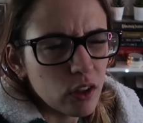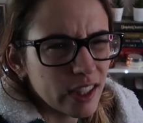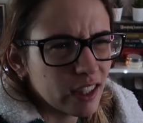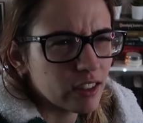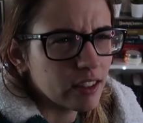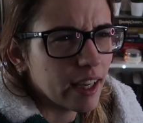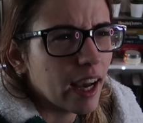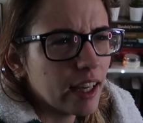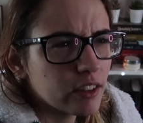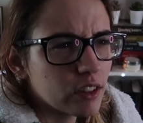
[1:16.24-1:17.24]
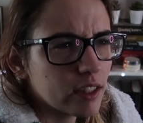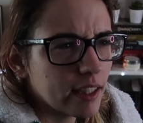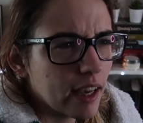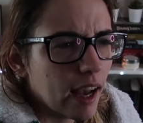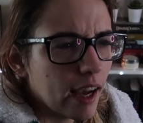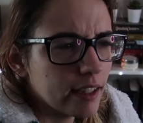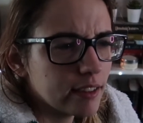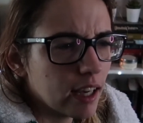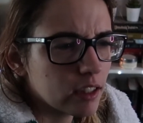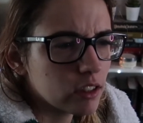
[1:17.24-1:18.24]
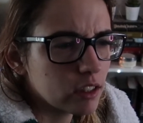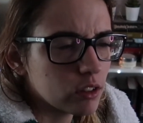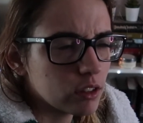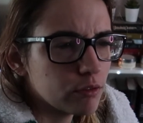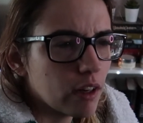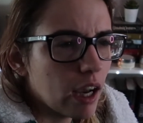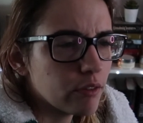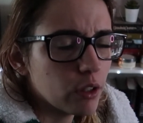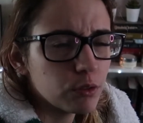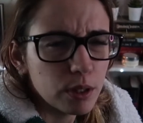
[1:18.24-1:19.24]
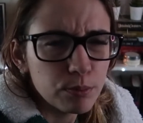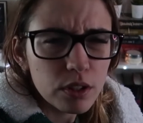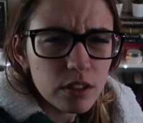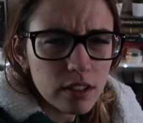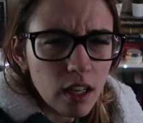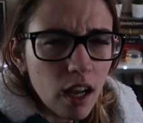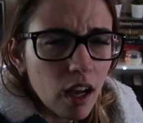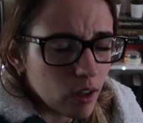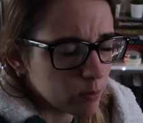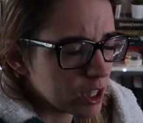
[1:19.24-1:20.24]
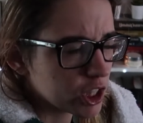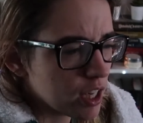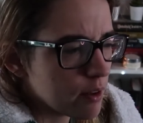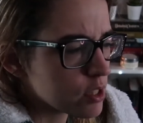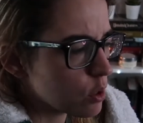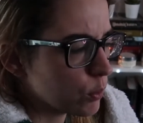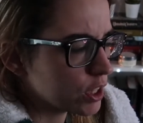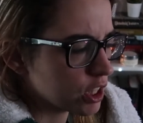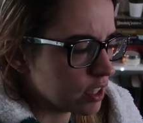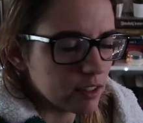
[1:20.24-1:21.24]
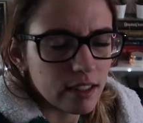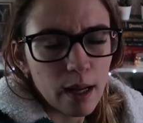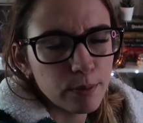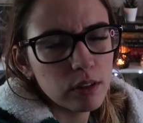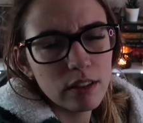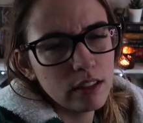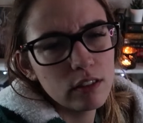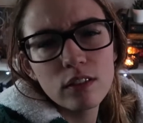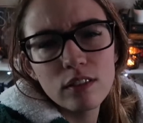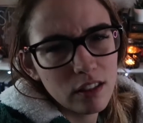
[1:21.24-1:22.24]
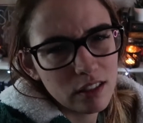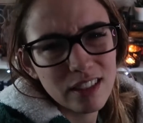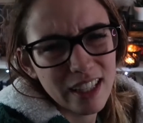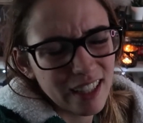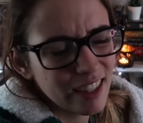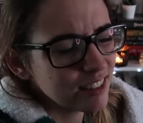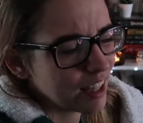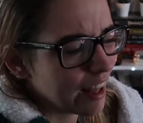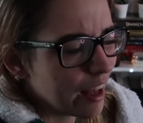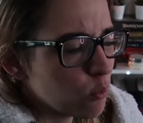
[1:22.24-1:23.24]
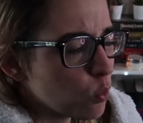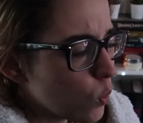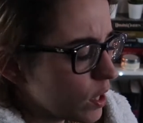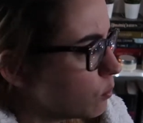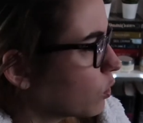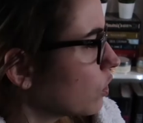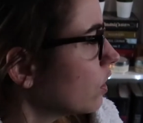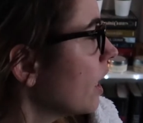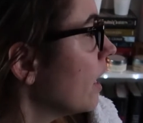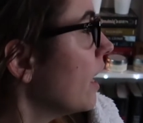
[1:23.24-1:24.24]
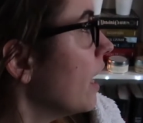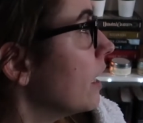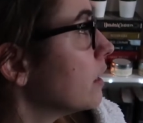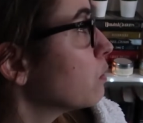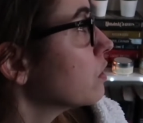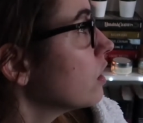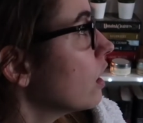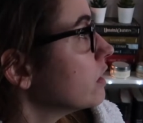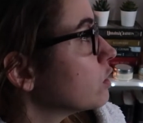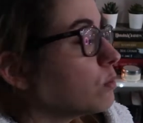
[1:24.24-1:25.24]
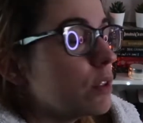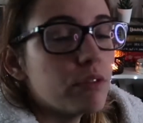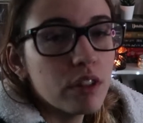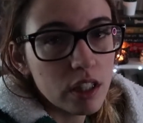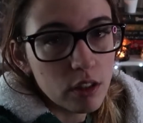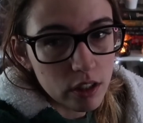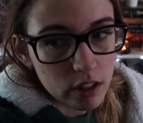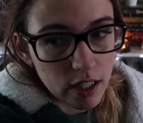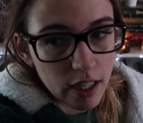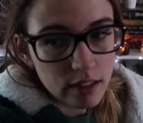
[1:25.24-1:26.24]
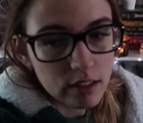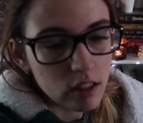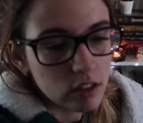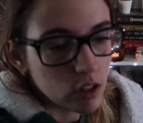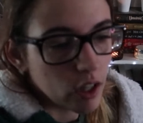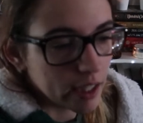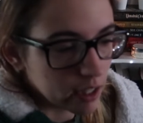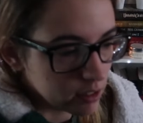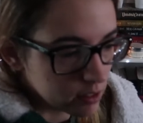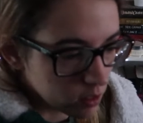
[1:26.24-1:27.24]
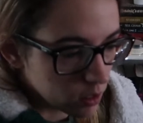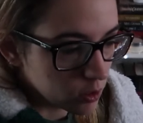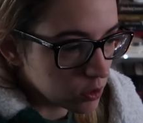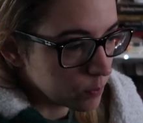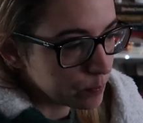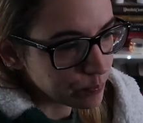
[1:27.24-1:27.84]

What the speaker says: yesterday, I saw that I had actually 35 unread books on my shelves, which is absolutely not the case. I have way more, and I would love it to be very organized so I can start